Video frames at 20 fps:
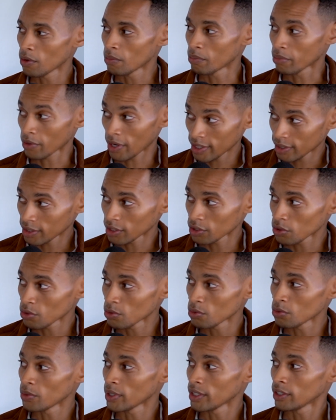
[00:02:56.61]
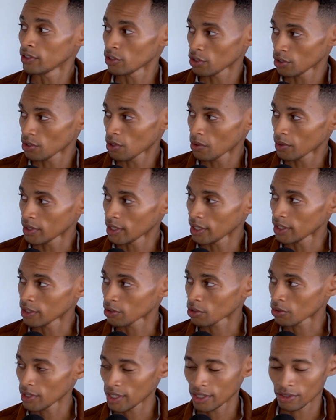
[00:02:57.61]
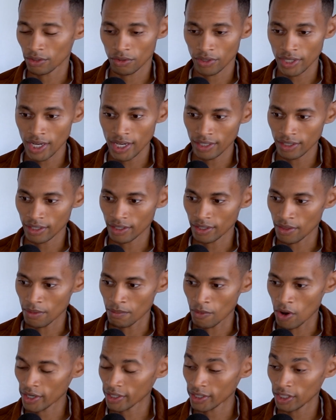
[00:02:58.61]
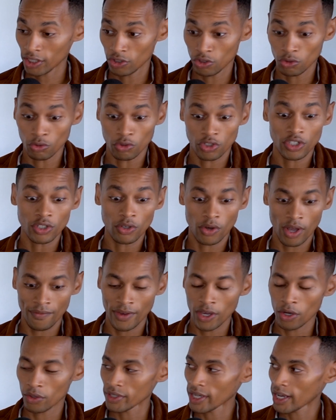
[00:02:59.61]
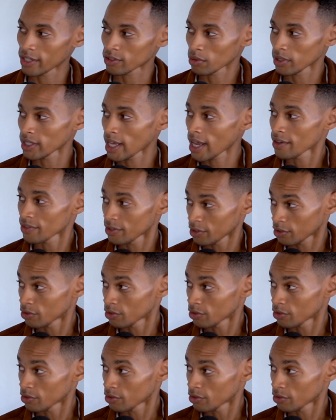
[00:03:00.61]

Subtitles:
branding you and, and creating on the marketing, and you still have held down to a lot of the